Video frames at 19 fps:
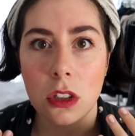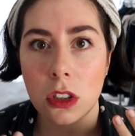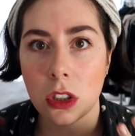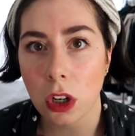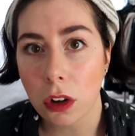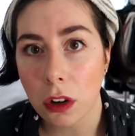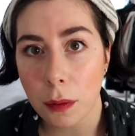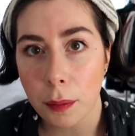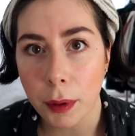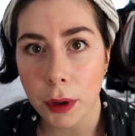
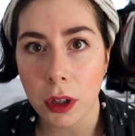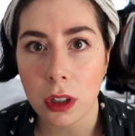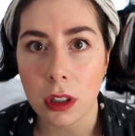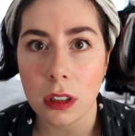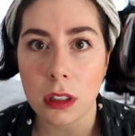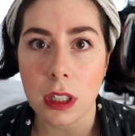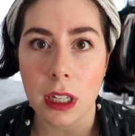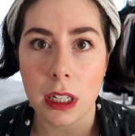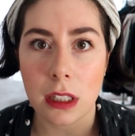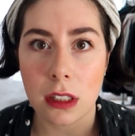
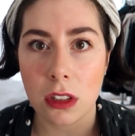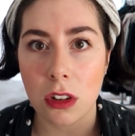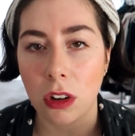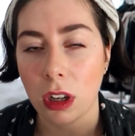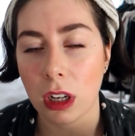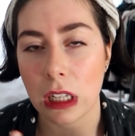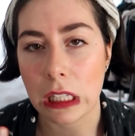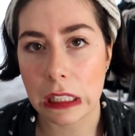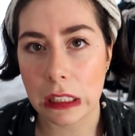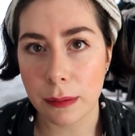durable, it's
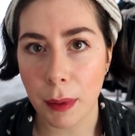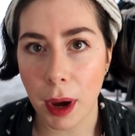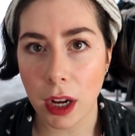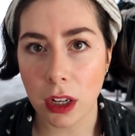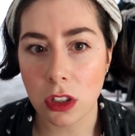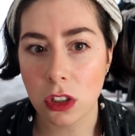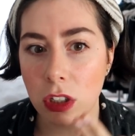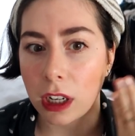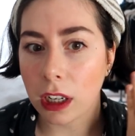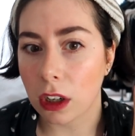not gonna
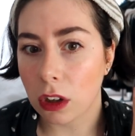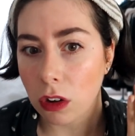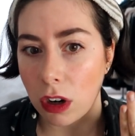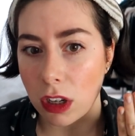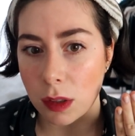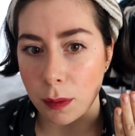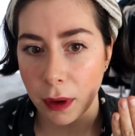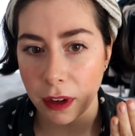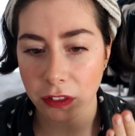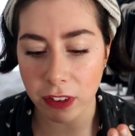smudge like
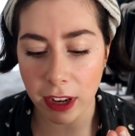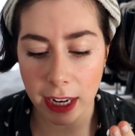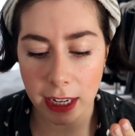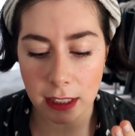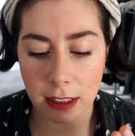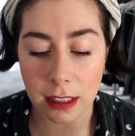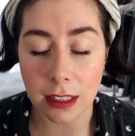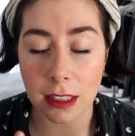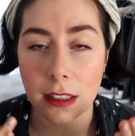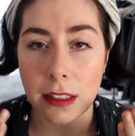across my
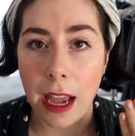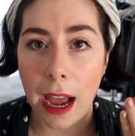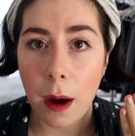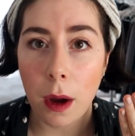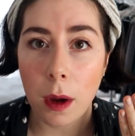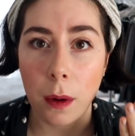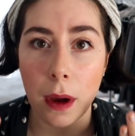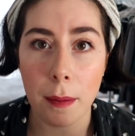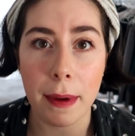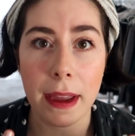face. This is how
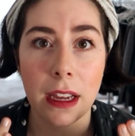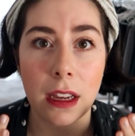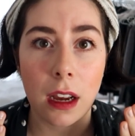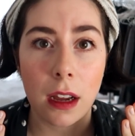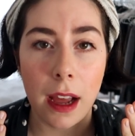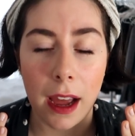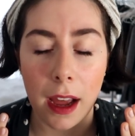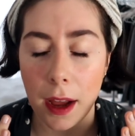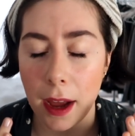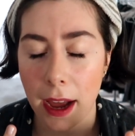I
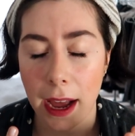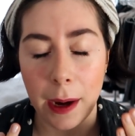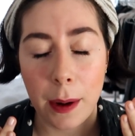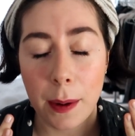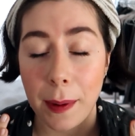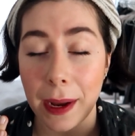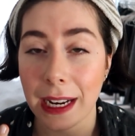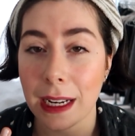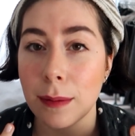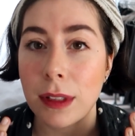
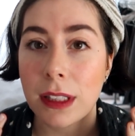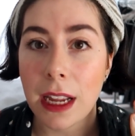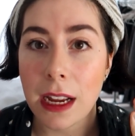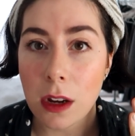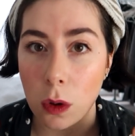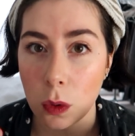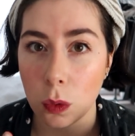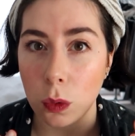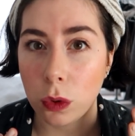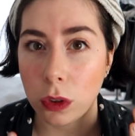wear
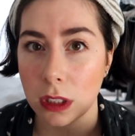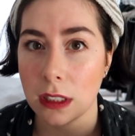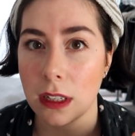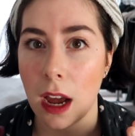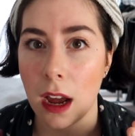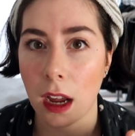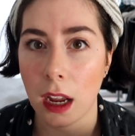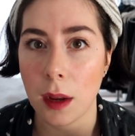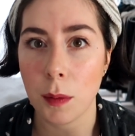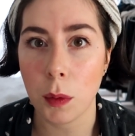lipstick all the
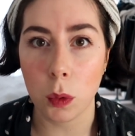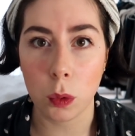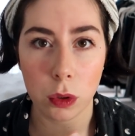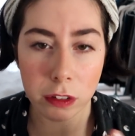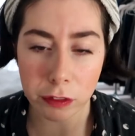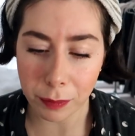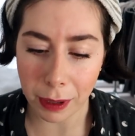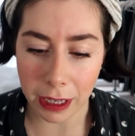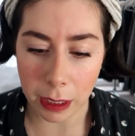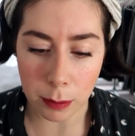time.
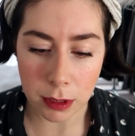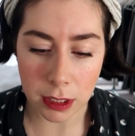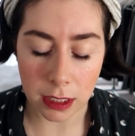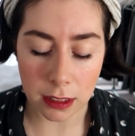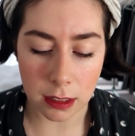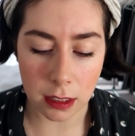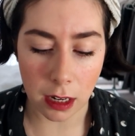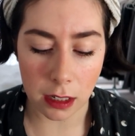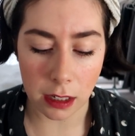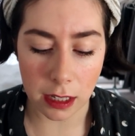All of my
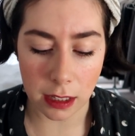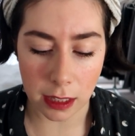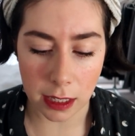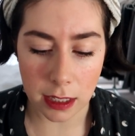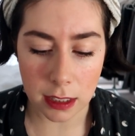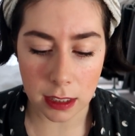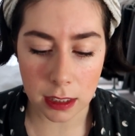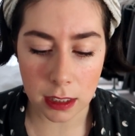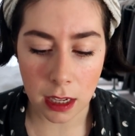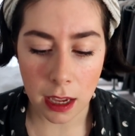lipsticks are done like
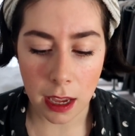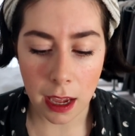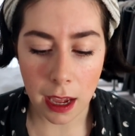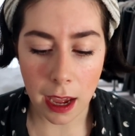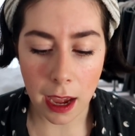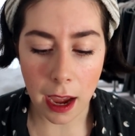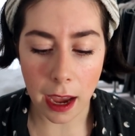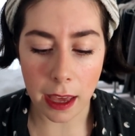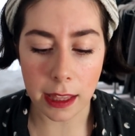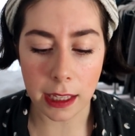this.
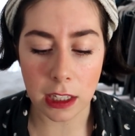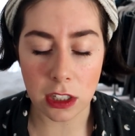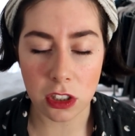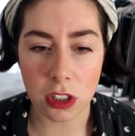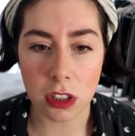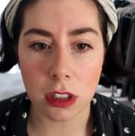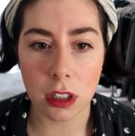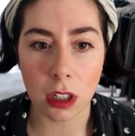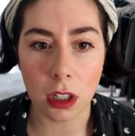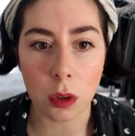I think it's
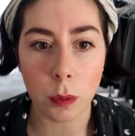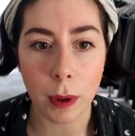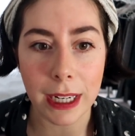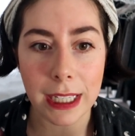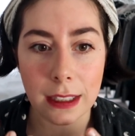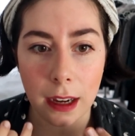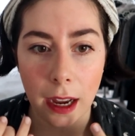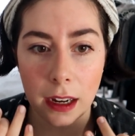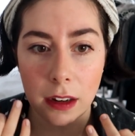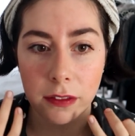just a good way
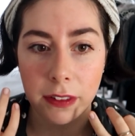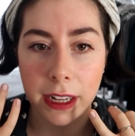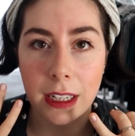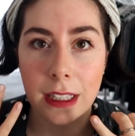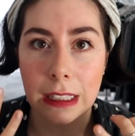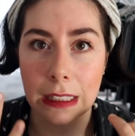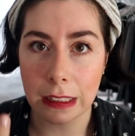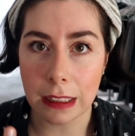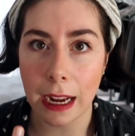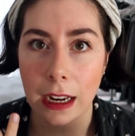to kind of
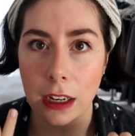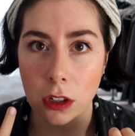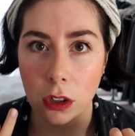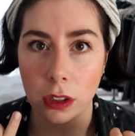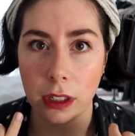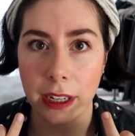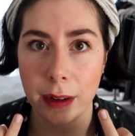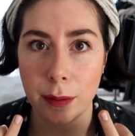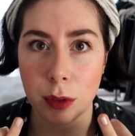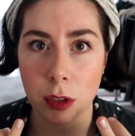like stain
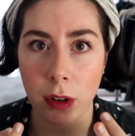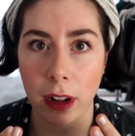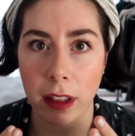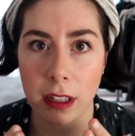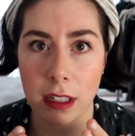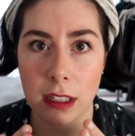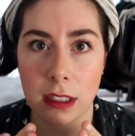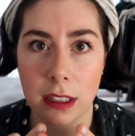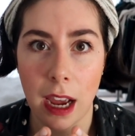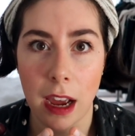your lips
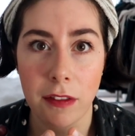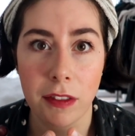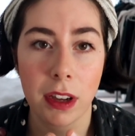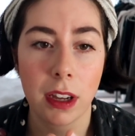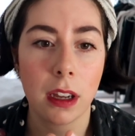rather than to have